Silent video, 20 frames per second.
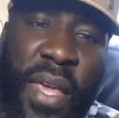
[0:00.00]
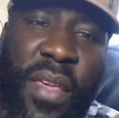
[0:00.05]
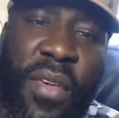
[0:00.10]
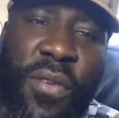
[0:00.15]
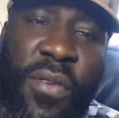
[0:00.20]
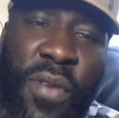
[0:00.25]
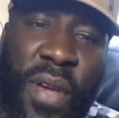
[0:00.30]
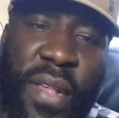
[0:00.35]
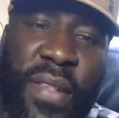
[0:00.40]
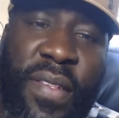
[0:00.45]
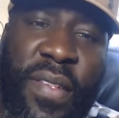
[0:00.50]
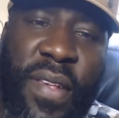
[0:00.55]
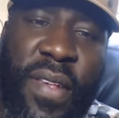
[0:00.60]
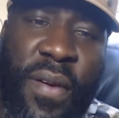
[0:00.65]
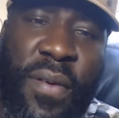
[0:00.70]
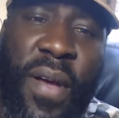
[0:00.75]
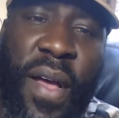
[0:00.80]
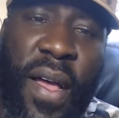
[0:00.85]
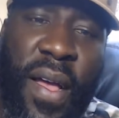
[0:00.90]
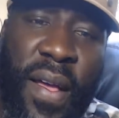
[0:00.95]
You answered,
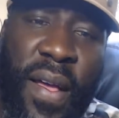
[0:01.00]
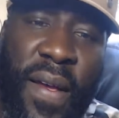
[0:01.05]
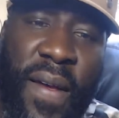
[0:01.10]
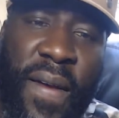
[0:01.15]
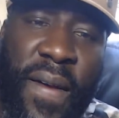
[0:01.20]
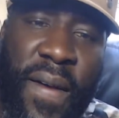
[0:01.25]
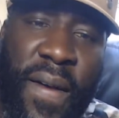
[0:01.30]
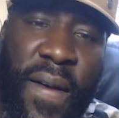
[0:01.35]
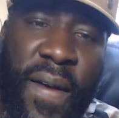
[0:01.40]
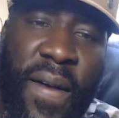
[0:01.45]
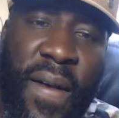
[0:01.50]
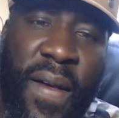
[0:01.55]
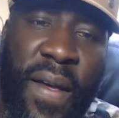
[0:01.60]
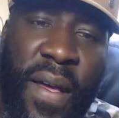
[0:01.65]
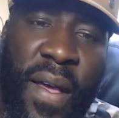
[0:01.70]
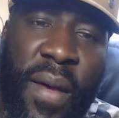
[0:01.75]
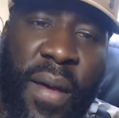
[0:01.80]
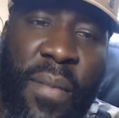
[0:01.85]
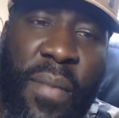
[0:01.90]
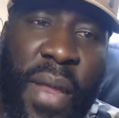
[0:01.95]
bro.
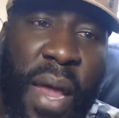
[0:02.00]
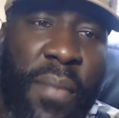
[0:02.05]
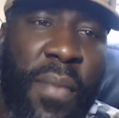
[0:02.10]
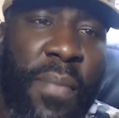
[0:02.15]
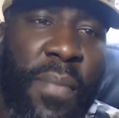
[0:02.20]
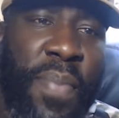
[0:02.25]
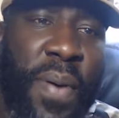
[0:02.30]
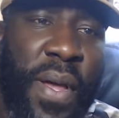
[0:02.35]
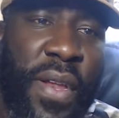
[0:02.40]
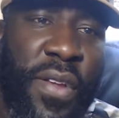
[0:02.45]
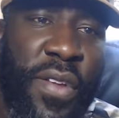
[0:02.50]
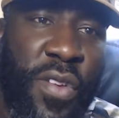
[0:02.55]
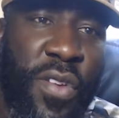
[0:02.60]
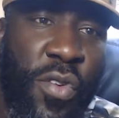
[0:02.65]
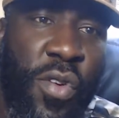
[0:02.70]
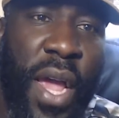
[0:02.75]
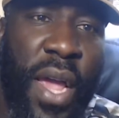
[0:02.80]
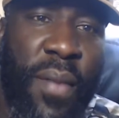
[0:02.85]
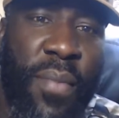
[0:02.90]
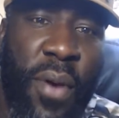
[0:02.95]
But I'm gonna punish
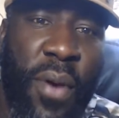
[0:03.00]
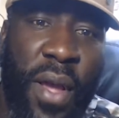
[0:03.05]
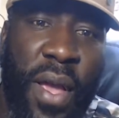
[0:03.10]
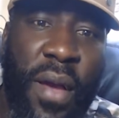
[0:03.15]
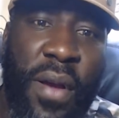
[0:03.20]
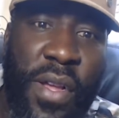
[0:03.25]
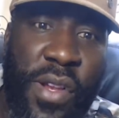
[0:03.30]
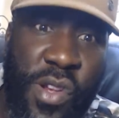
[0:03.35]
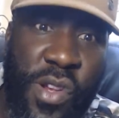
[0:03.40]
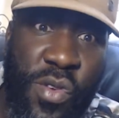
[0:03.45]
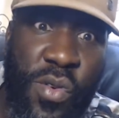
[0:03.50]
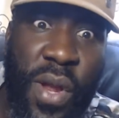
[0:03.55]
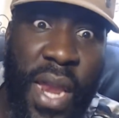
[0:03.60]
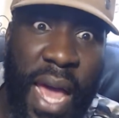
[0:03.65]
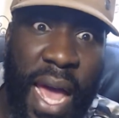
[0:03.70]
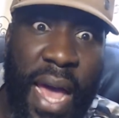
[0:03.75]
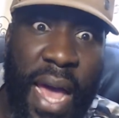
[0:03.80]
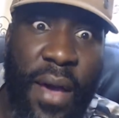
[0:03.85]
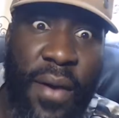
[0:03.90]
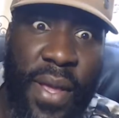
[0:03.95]
you, Abraham, because you
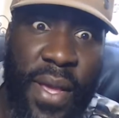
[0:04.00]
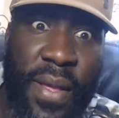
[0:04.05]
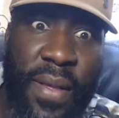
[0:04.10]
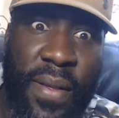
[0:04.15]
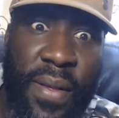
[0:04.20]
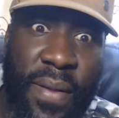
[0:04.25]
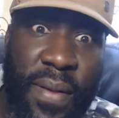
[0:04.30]
allowed it.